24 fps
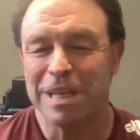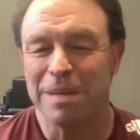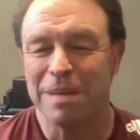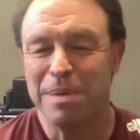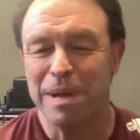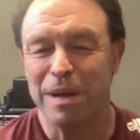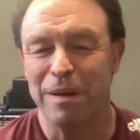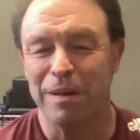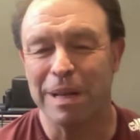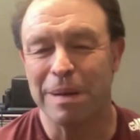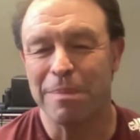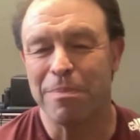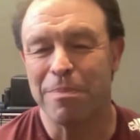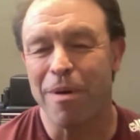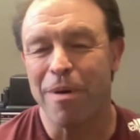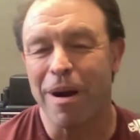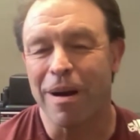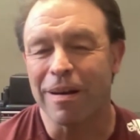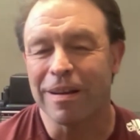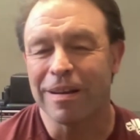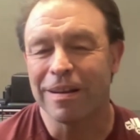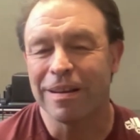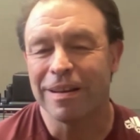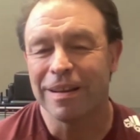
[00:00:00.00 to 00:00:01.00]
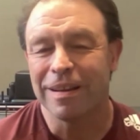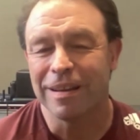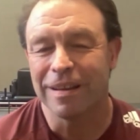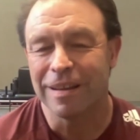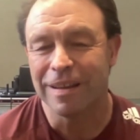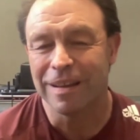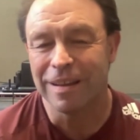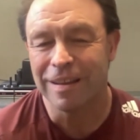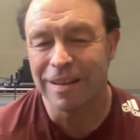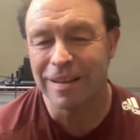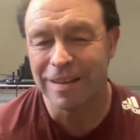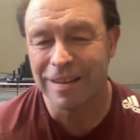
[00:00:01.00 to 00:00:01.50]
when did that client
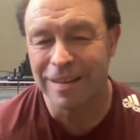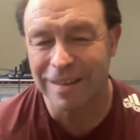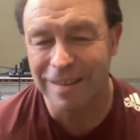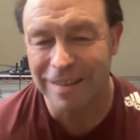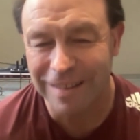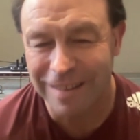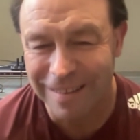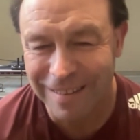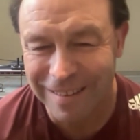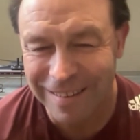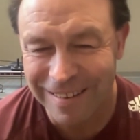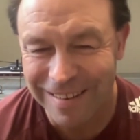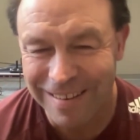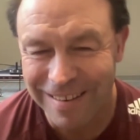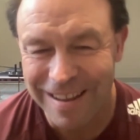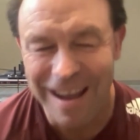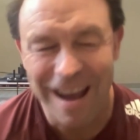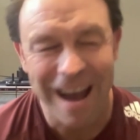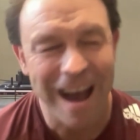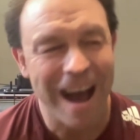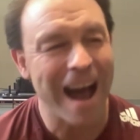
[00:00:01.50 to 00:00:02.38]
start doing Pilates?